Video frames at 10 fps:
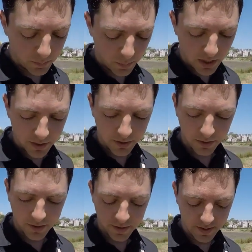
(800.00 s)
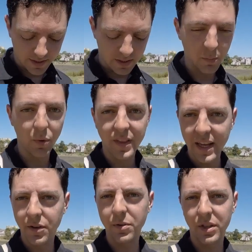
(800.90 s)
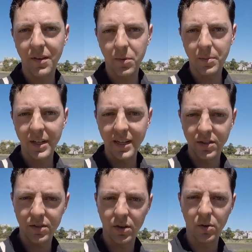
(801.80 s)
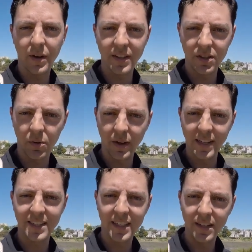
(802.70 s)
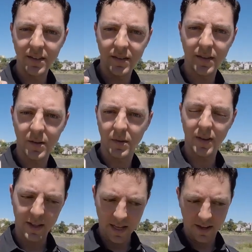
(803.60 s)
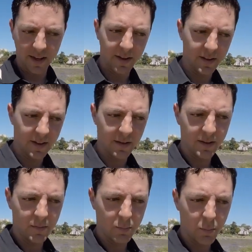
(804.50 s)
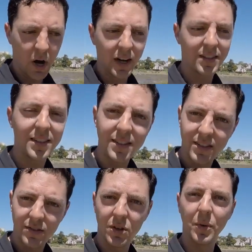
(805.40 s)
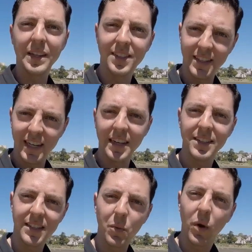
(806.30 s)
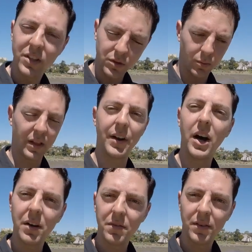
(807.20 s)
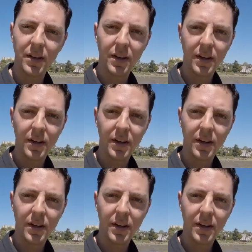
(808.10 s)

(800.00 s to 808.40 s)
the Bosch's system with that new software update is so, it's so instant mm -hmm. that it, it pauses so instantaneously once you let off